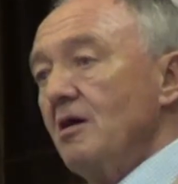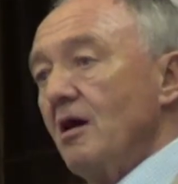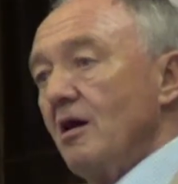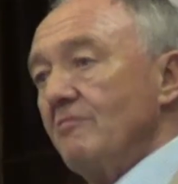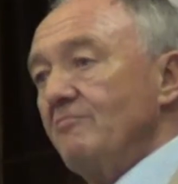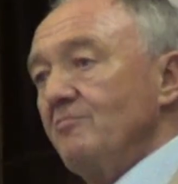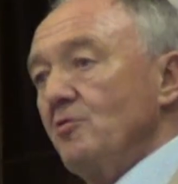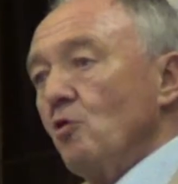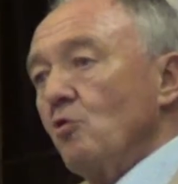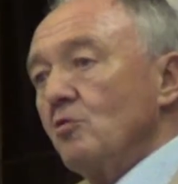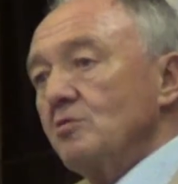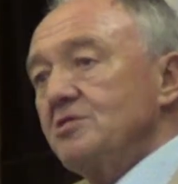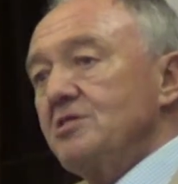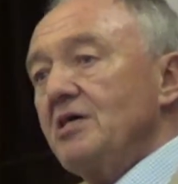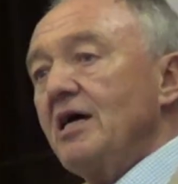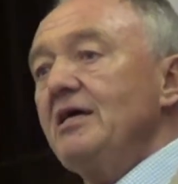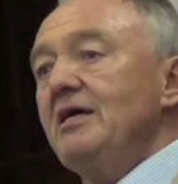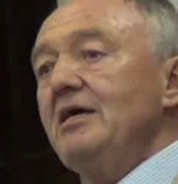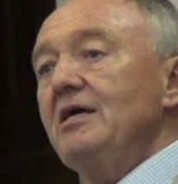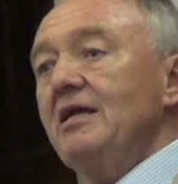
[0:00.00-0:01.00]
of your
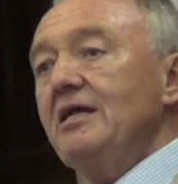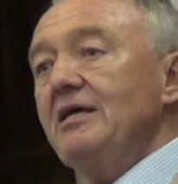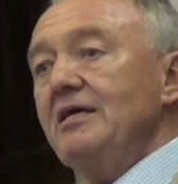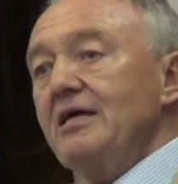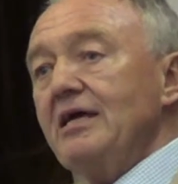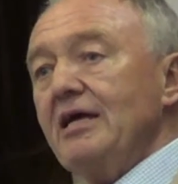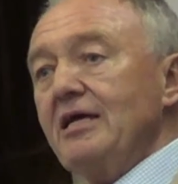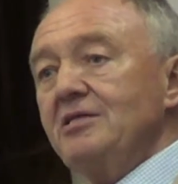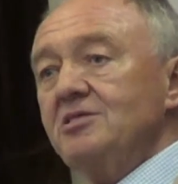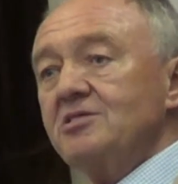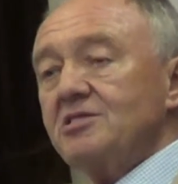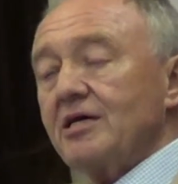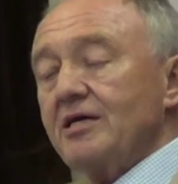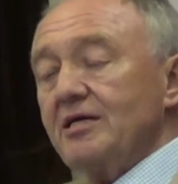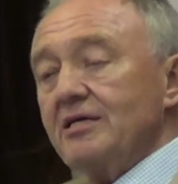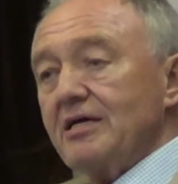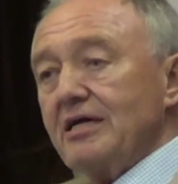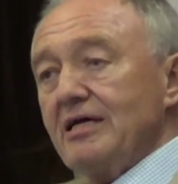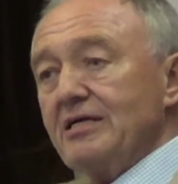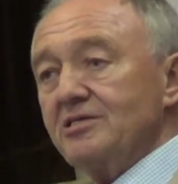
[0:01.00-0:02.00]
daily
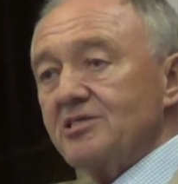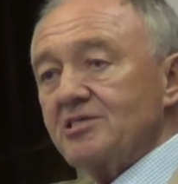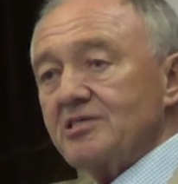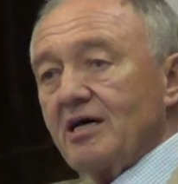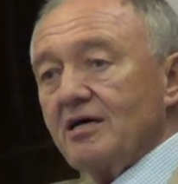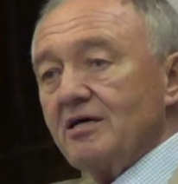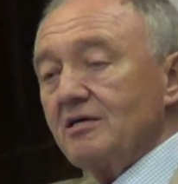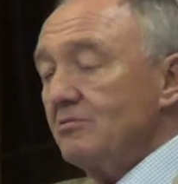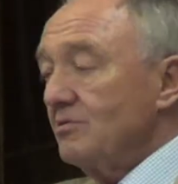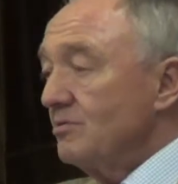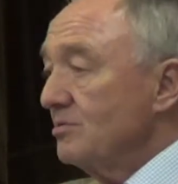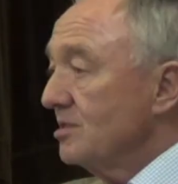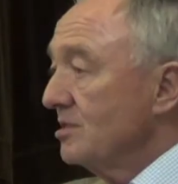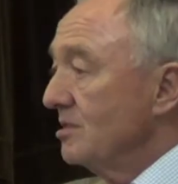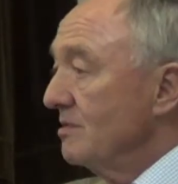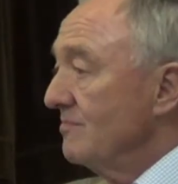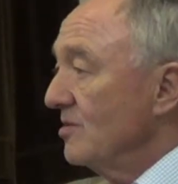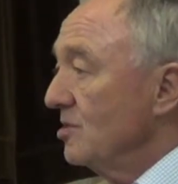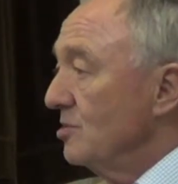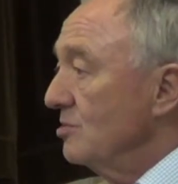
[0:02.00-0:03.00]
intake in sales
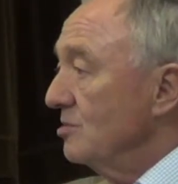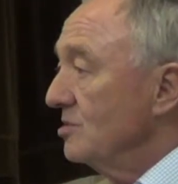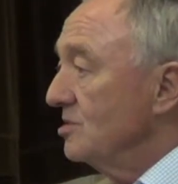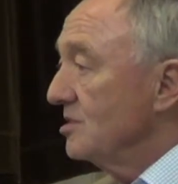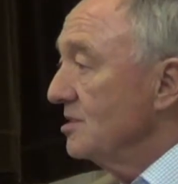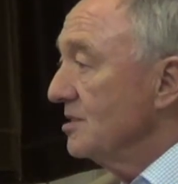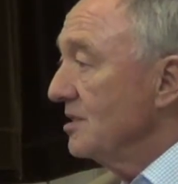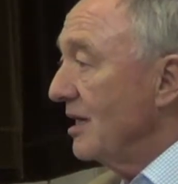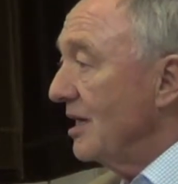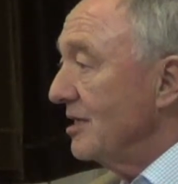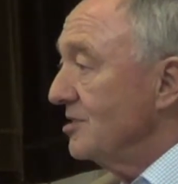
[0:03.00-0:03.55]
for goods